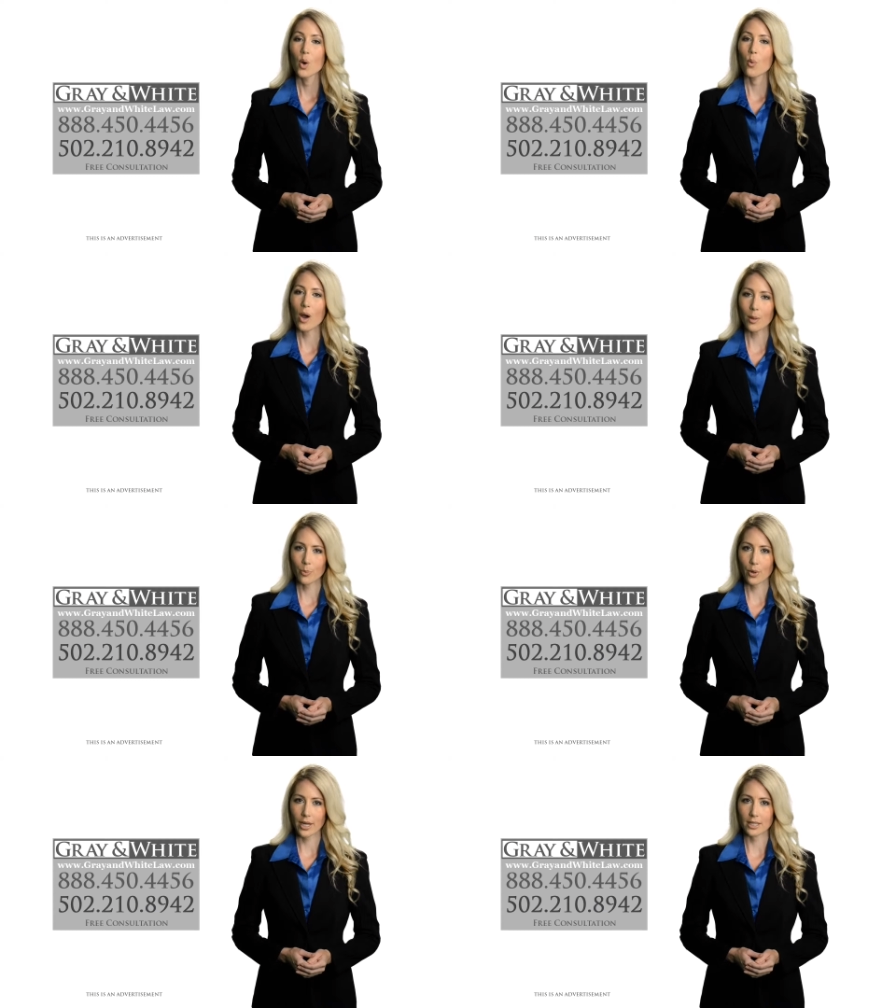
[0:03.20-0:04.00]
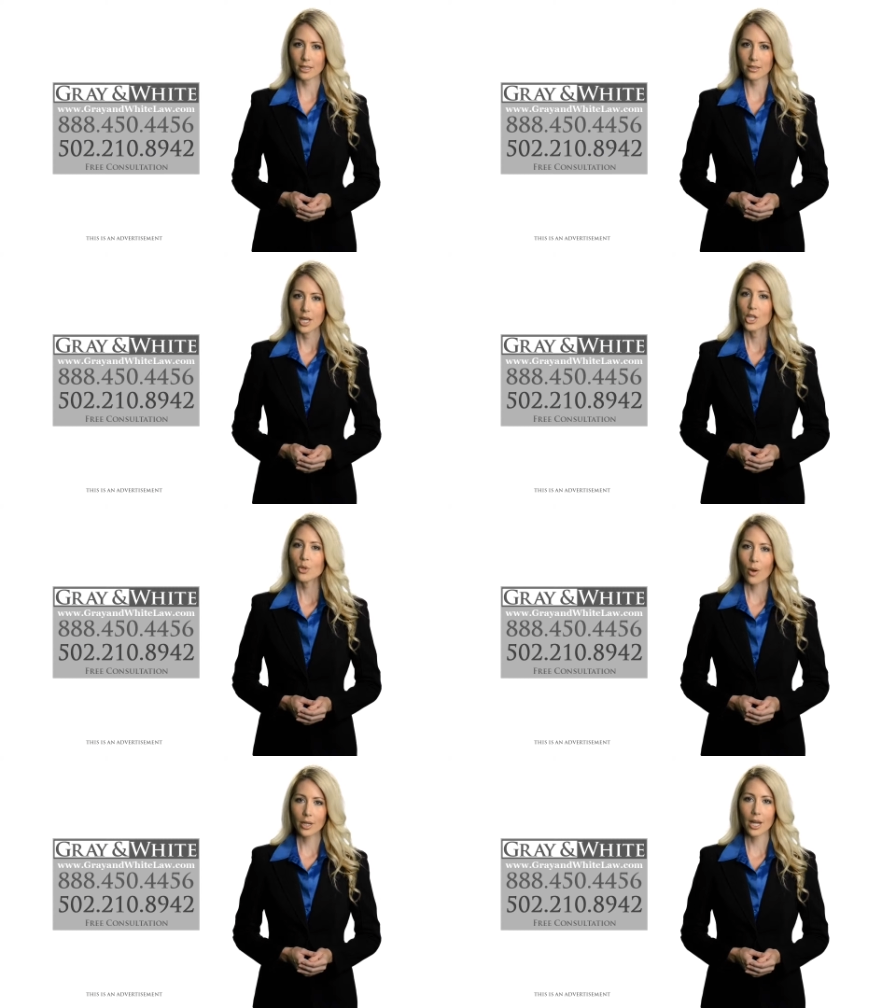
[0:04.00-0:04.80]
While pregnant, you
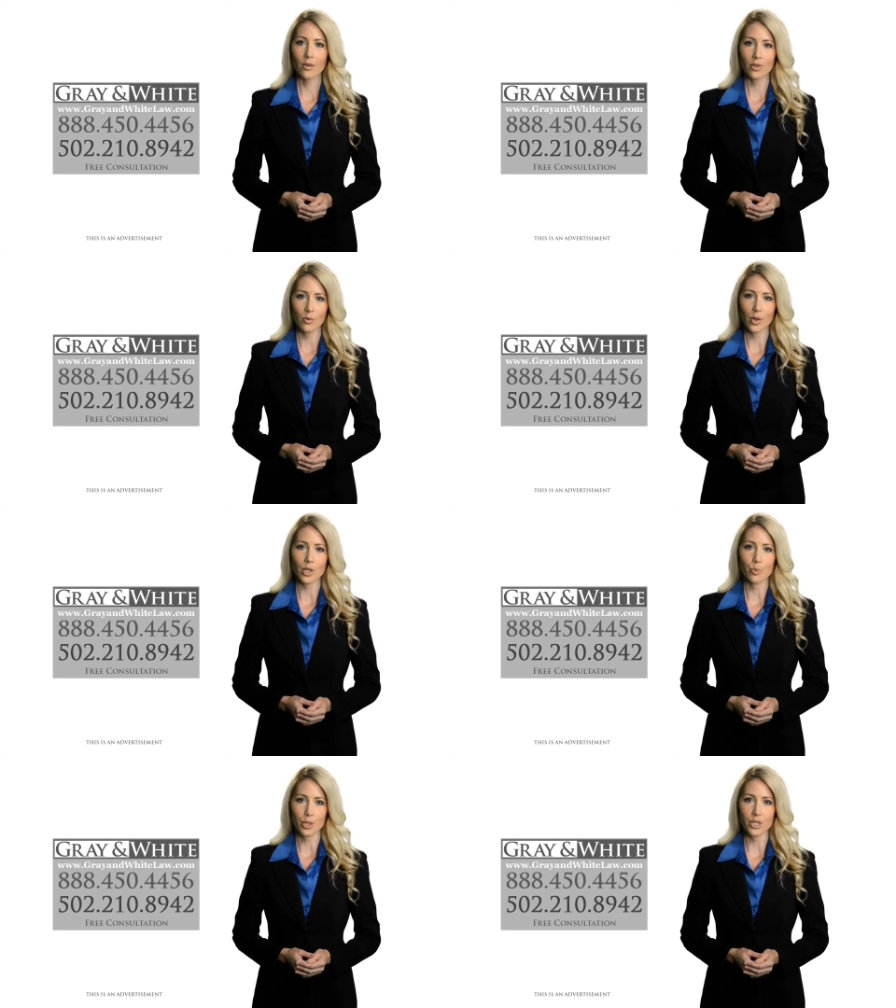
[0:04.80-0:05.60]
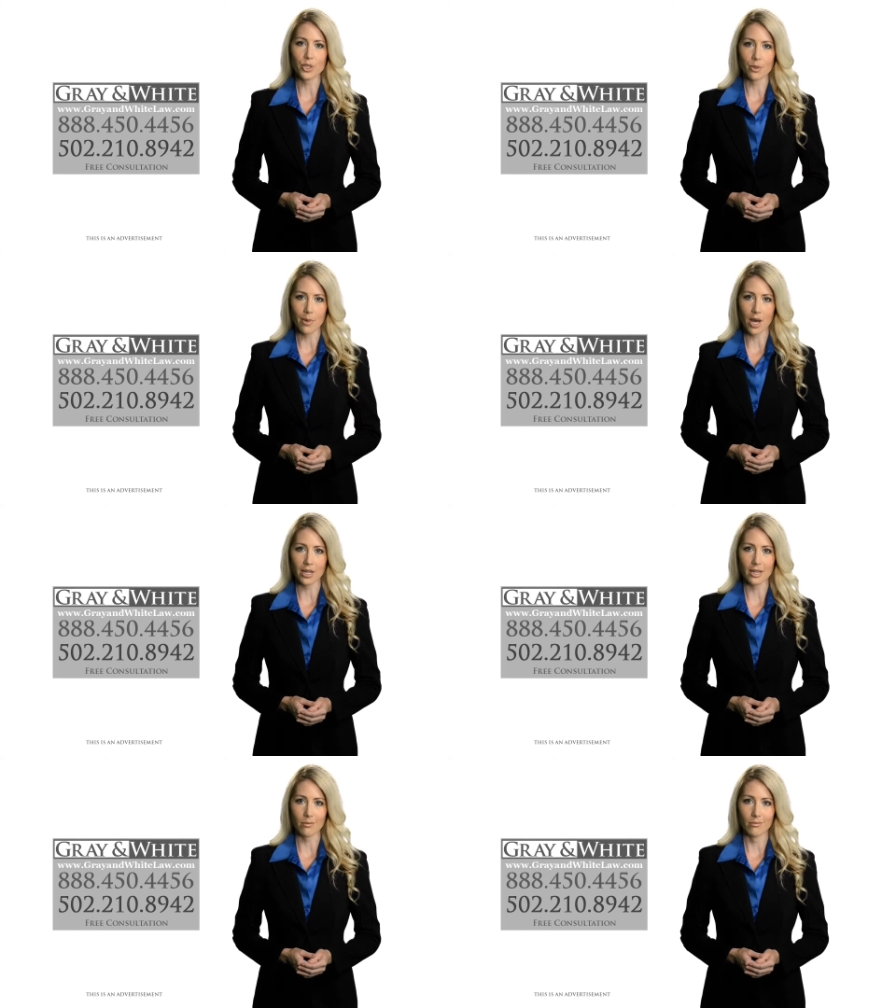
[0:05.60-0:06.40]
are careful of what you put into your
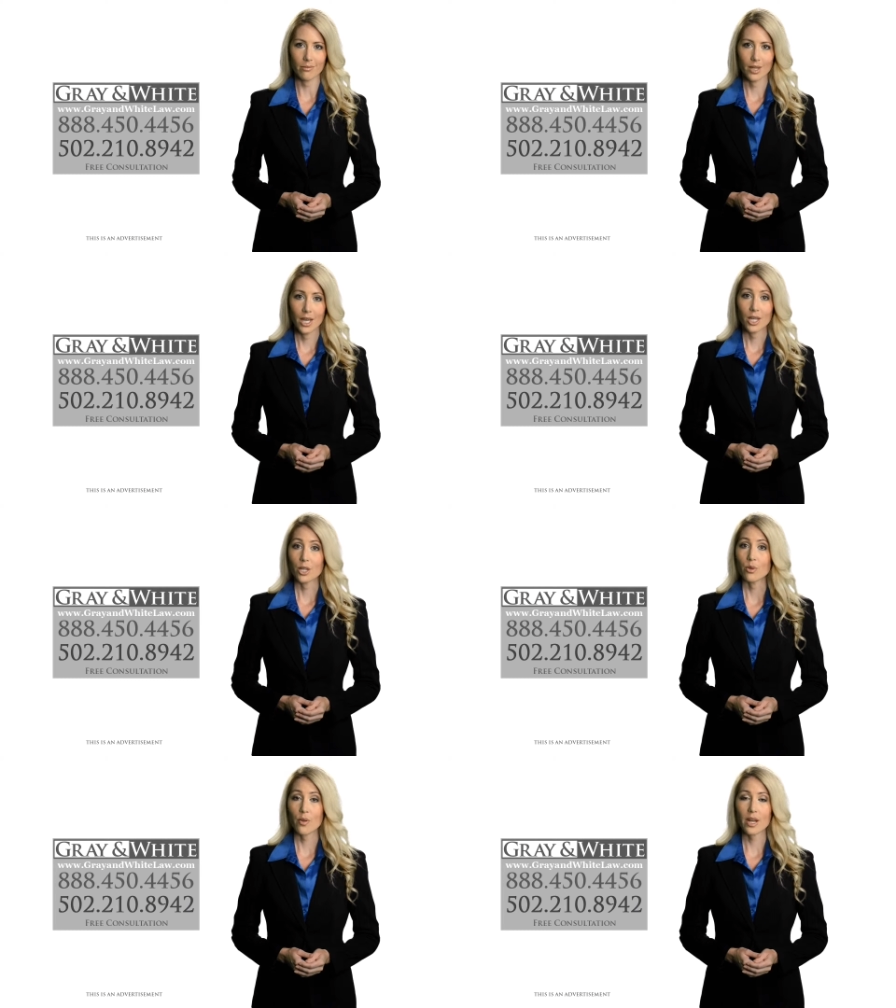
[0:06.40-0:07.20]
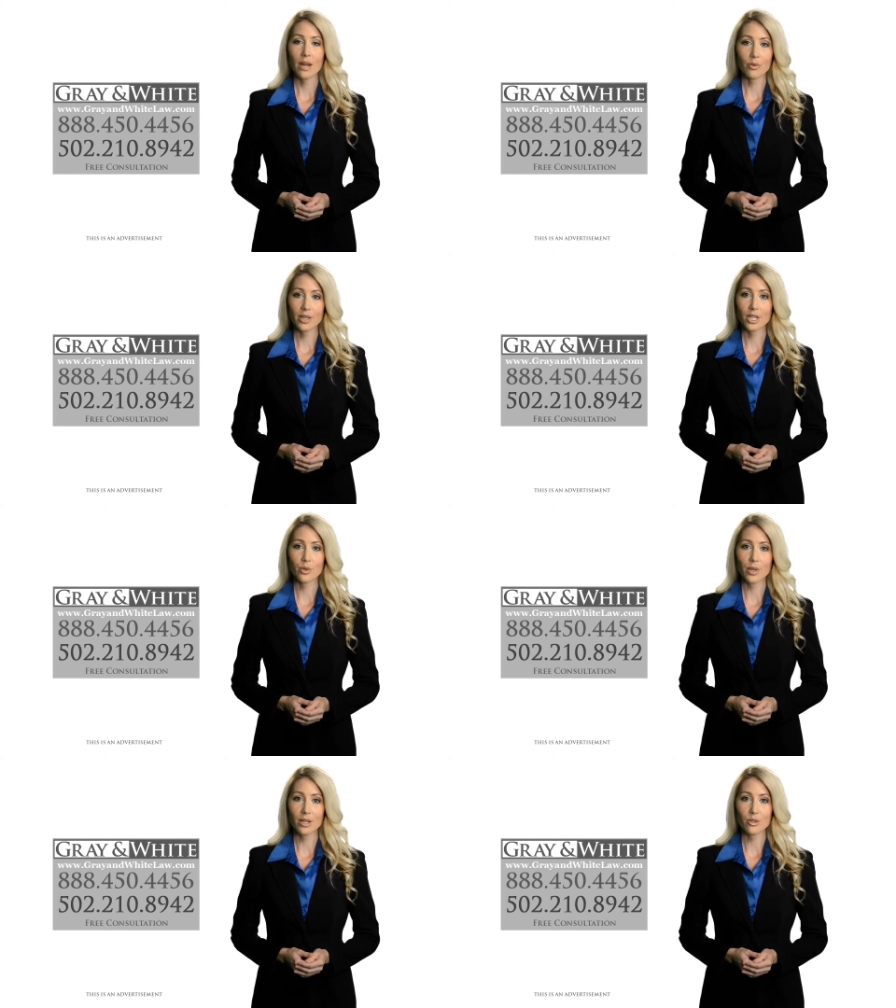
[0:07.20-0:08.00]
body. You know that everything you
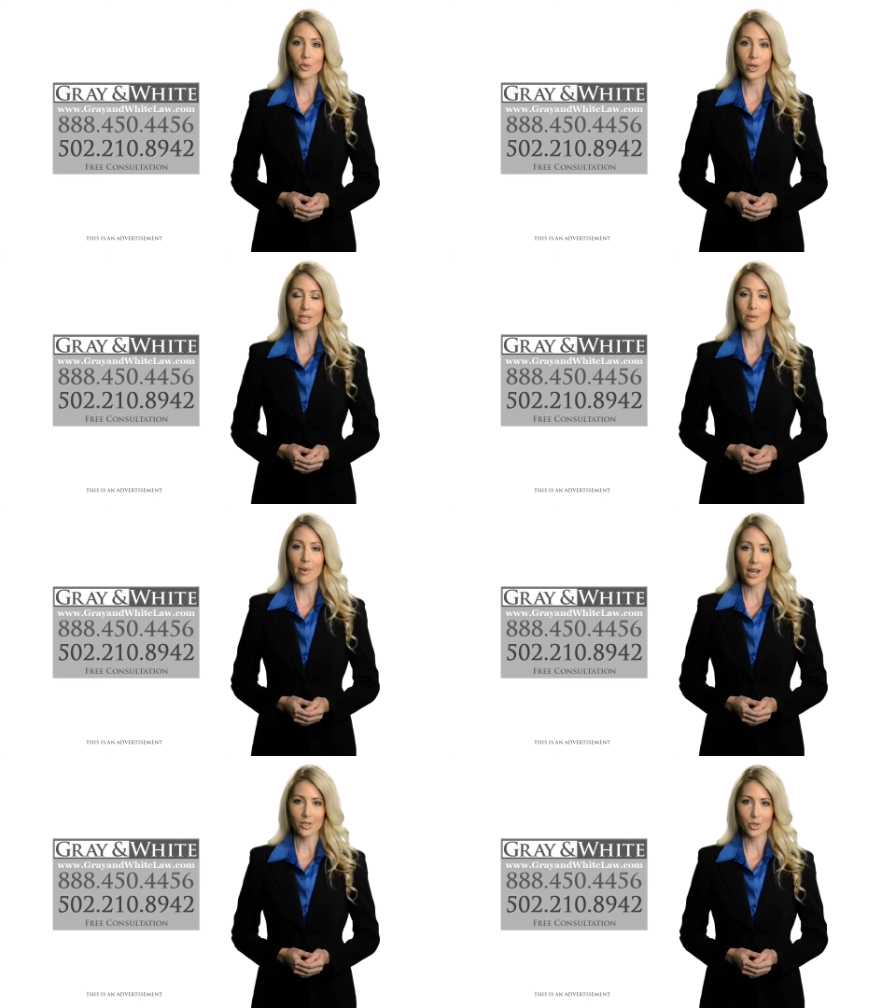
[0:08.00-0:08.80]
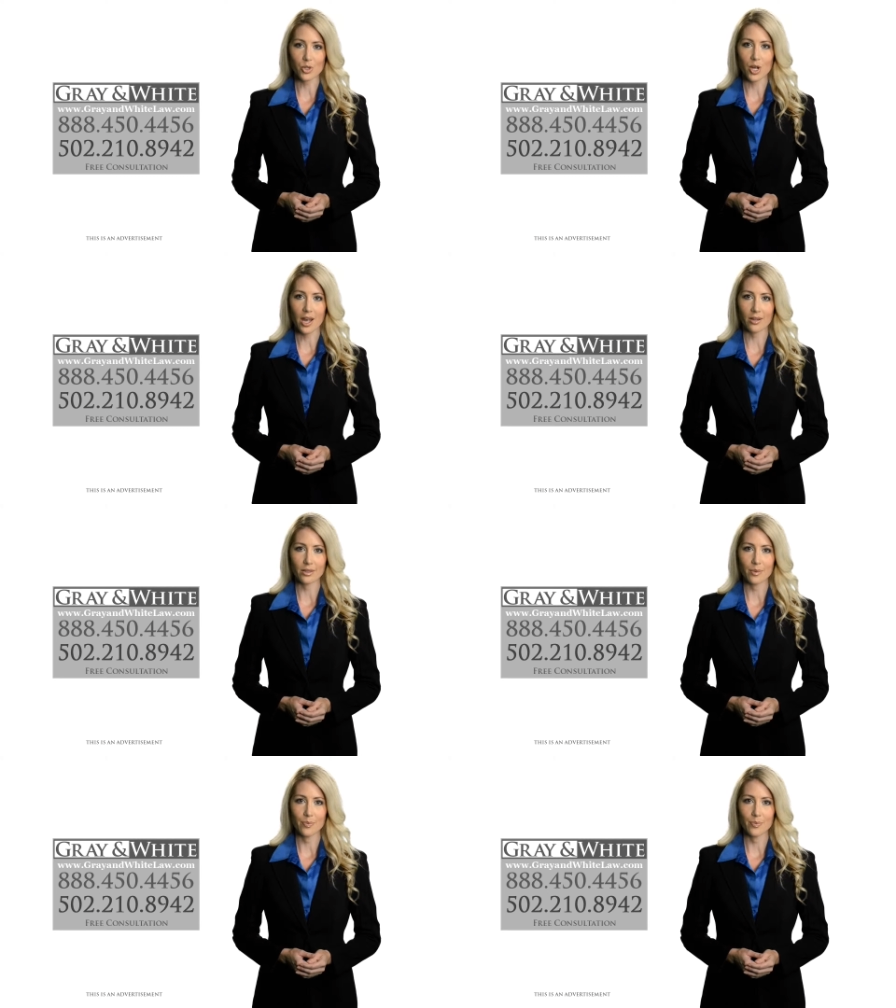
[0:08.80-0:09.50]
eat or drink impacts your child.